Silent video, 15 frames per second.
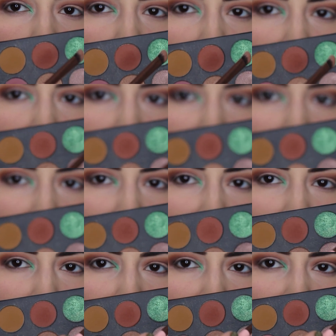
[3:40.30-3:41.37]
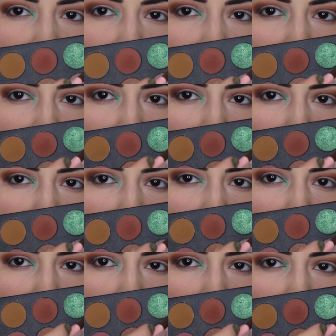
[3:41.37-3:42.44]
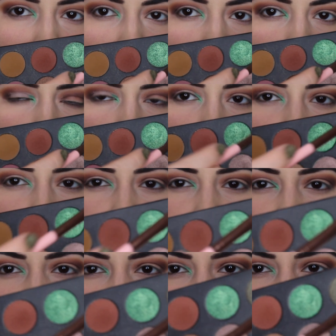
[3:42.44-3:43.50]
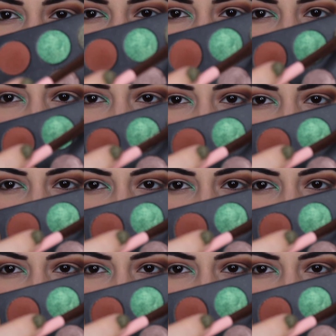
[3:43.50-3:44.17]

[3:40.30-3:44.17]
I'm going to be getting this one here. It's also a shimmery